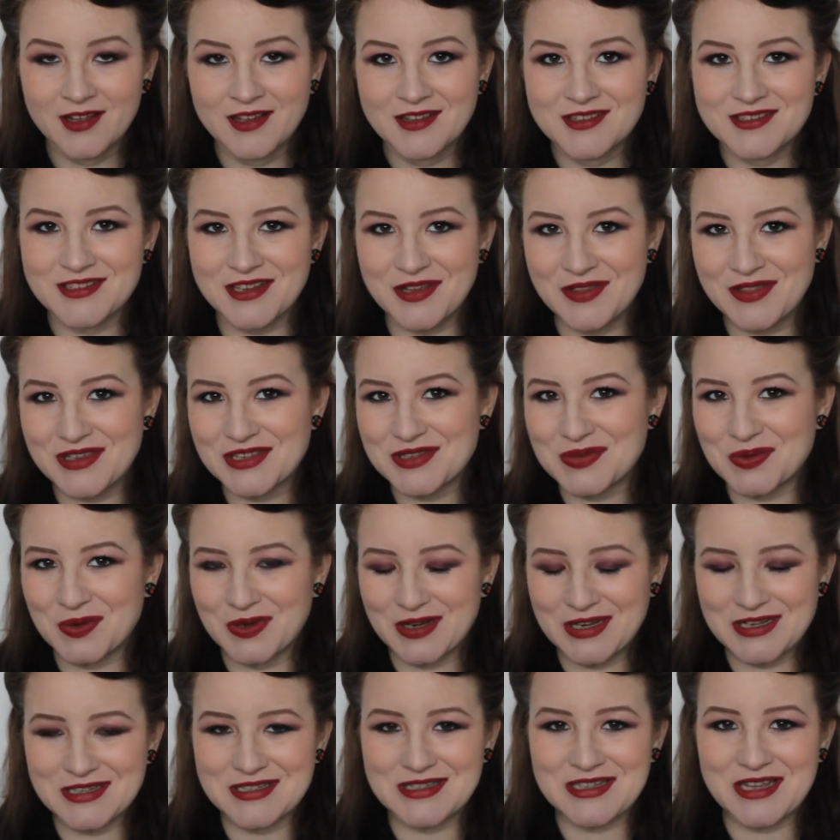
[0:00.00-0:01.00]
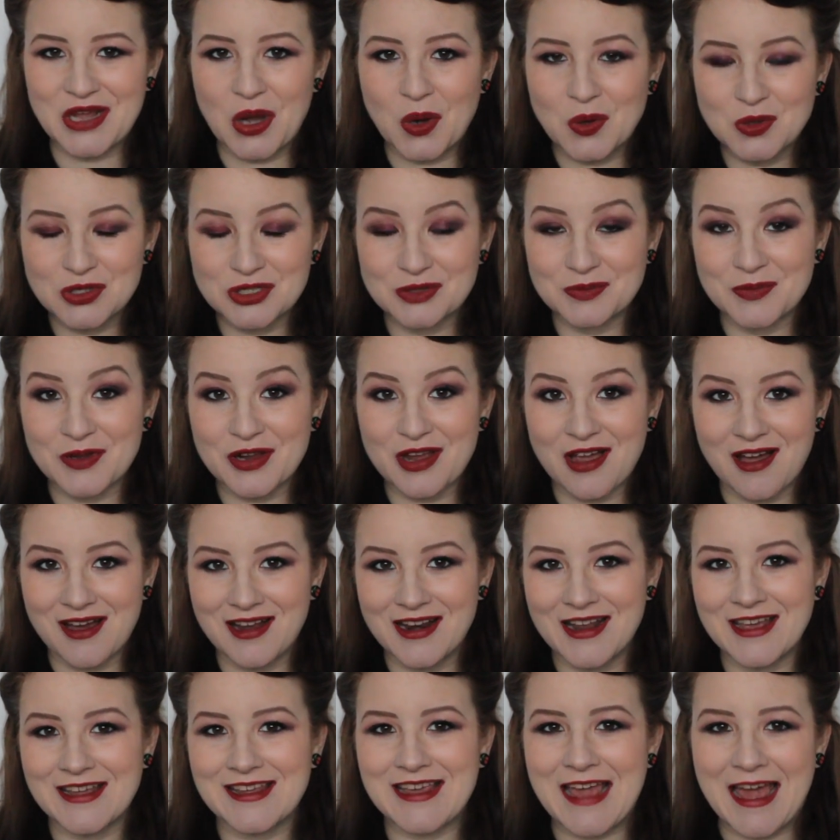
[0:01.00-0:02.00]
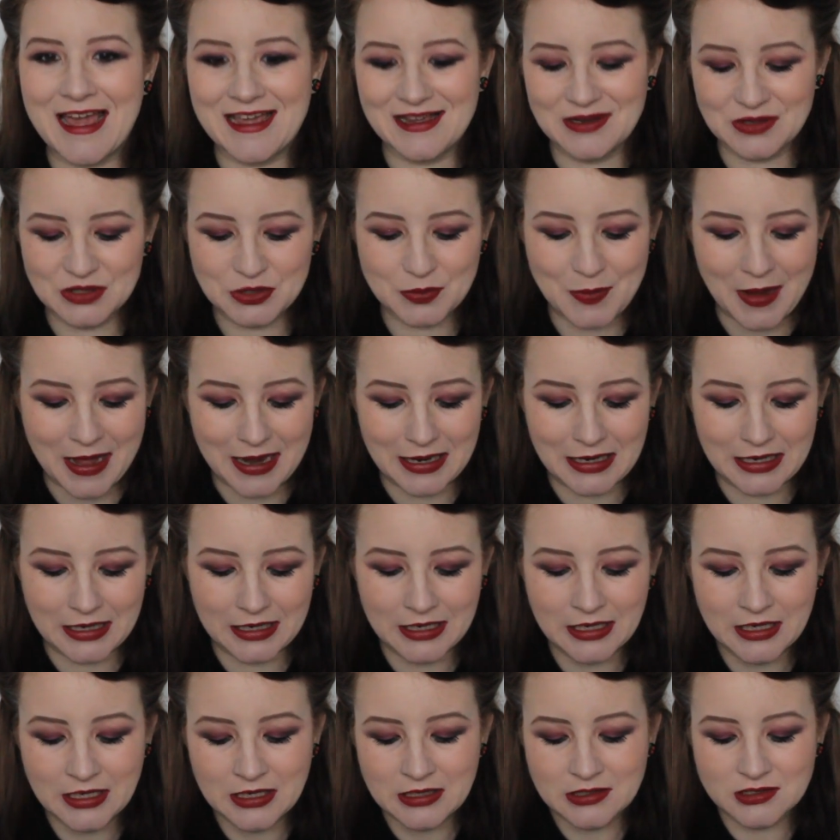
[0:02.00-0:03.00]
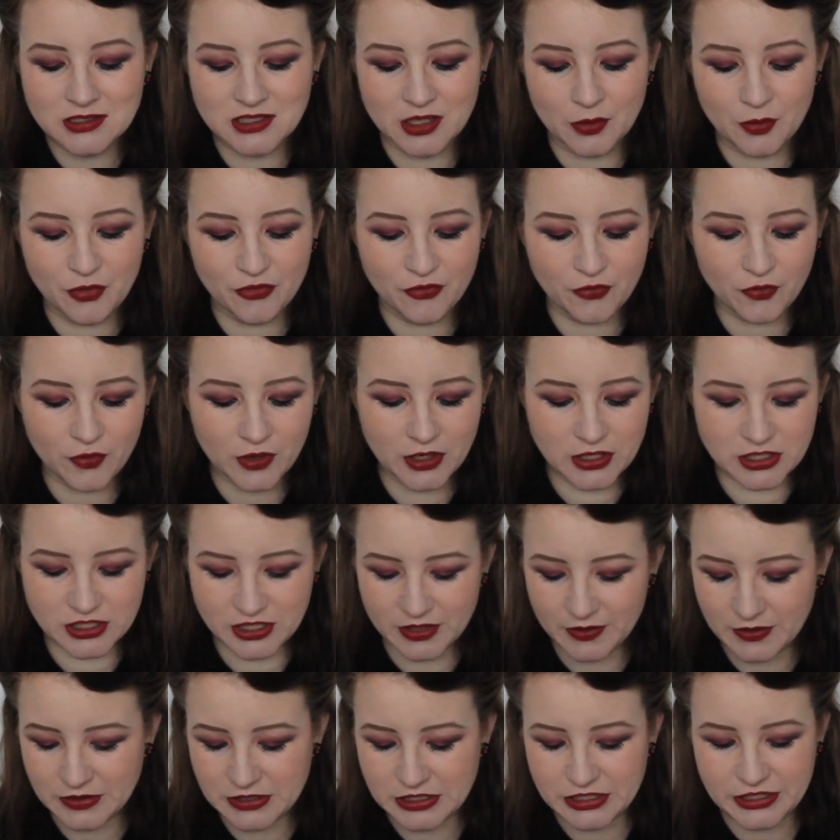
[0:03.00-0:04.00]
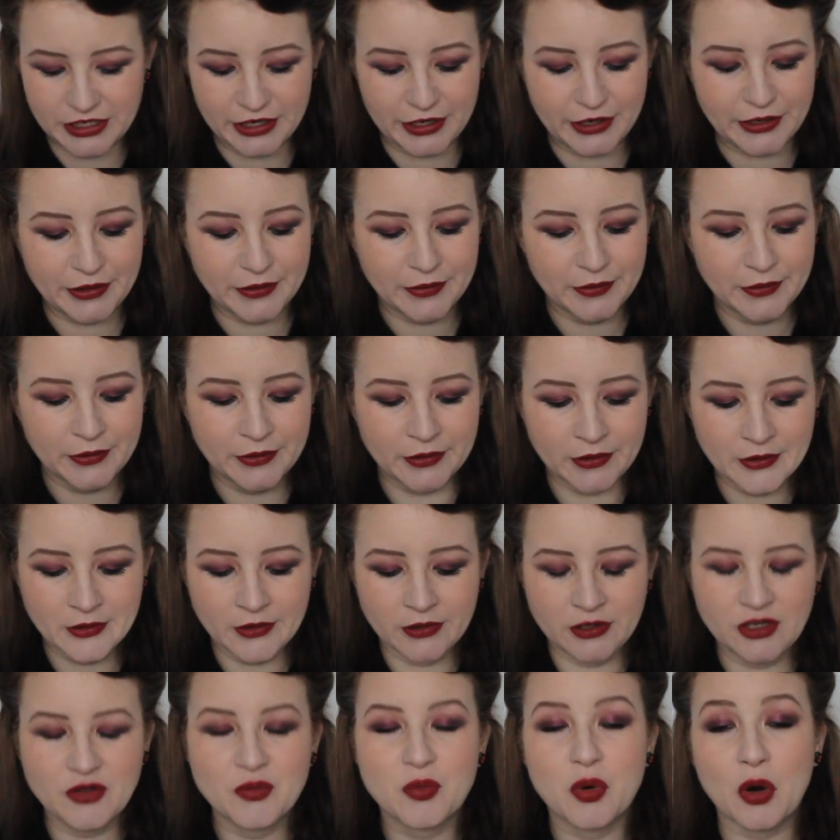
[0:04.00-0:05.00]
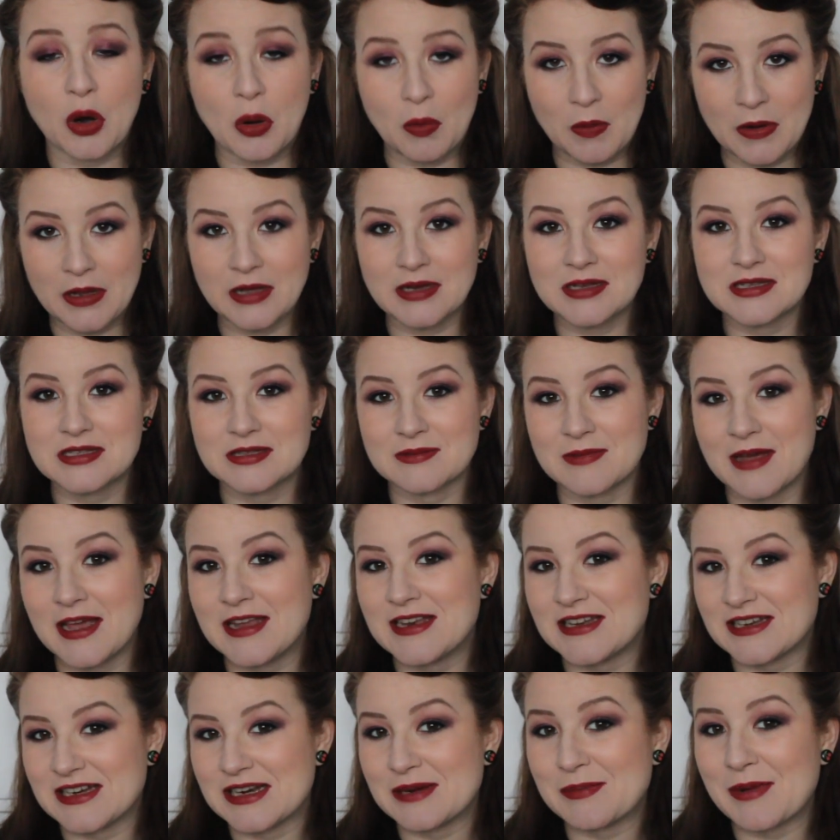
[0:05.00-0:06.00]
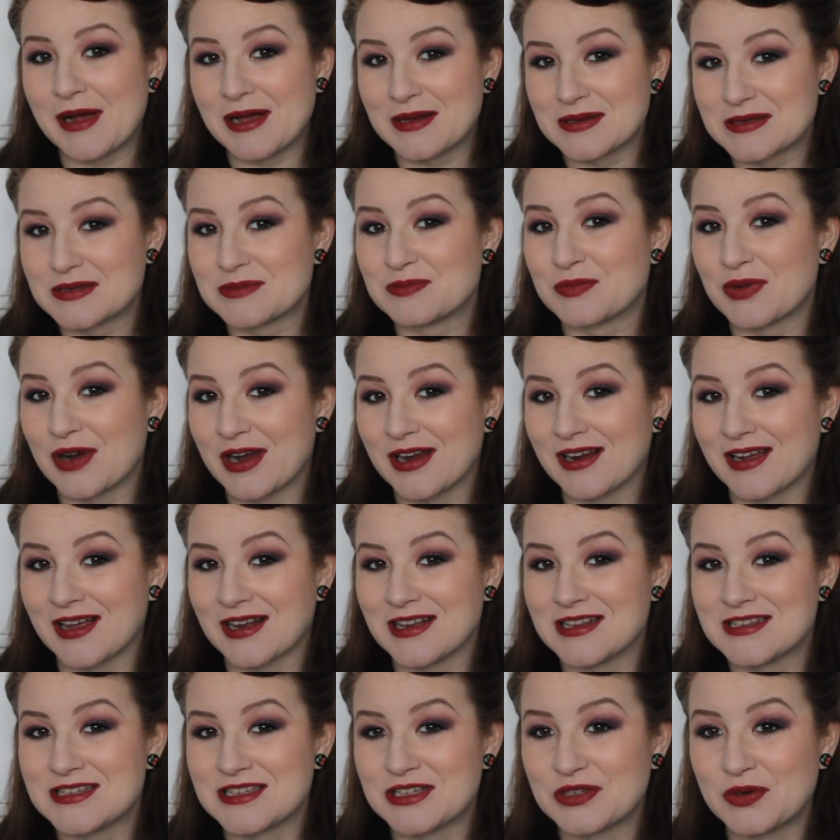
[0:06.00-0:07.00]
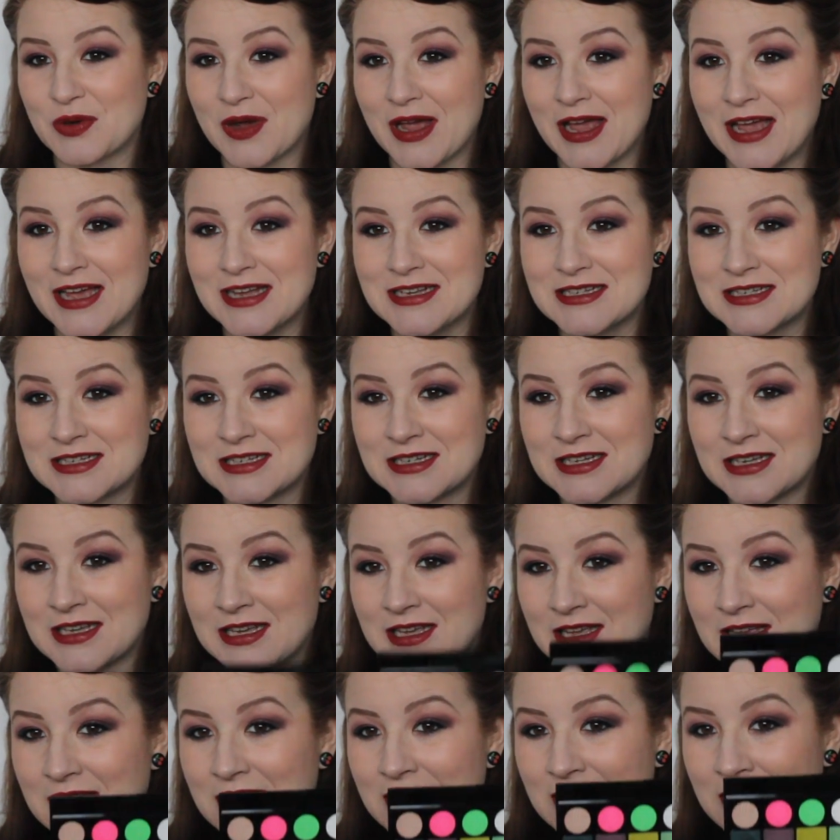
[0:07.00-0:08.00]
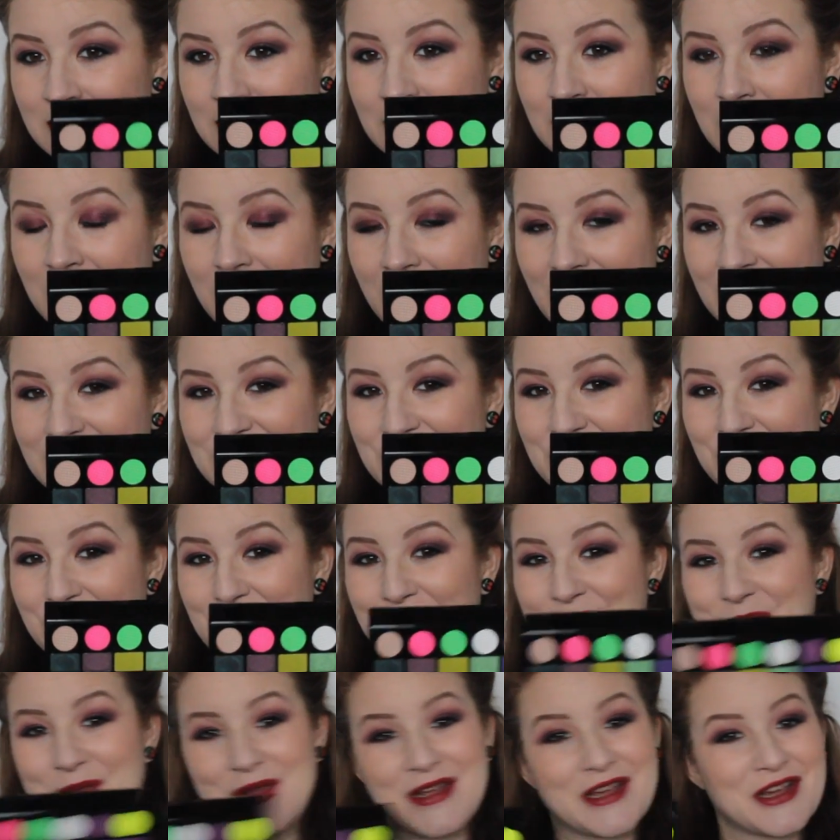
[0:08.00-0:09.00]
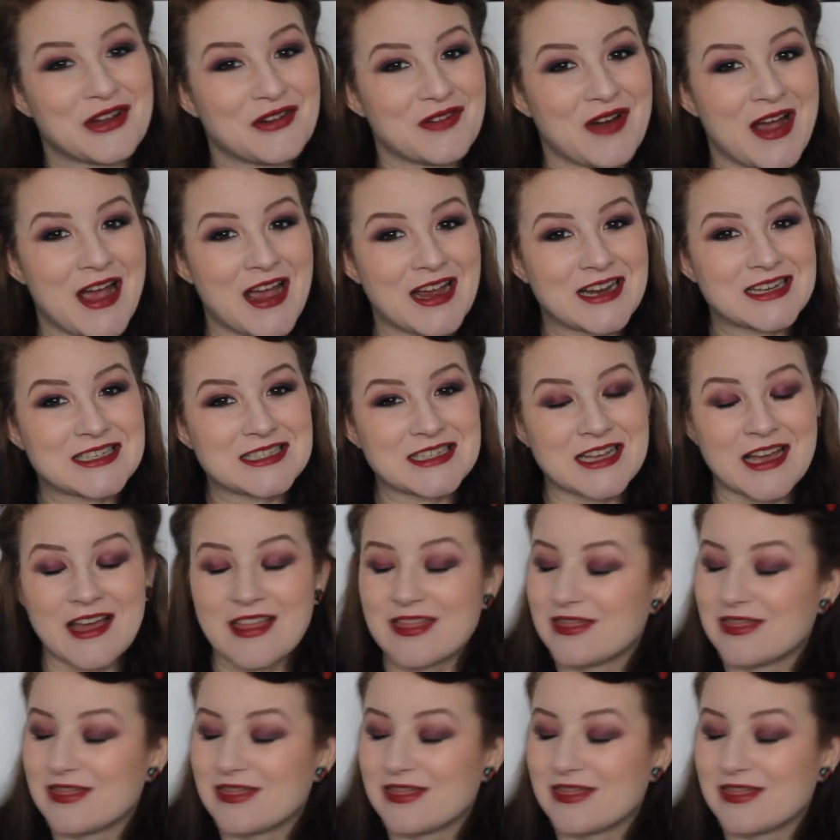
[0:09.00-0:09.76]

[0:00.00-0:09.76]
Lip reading: So this one is the Ultimate Colour Chaos palette. So before I show it to you, you probably got some idea about some bright colours in your head. And you would be correct.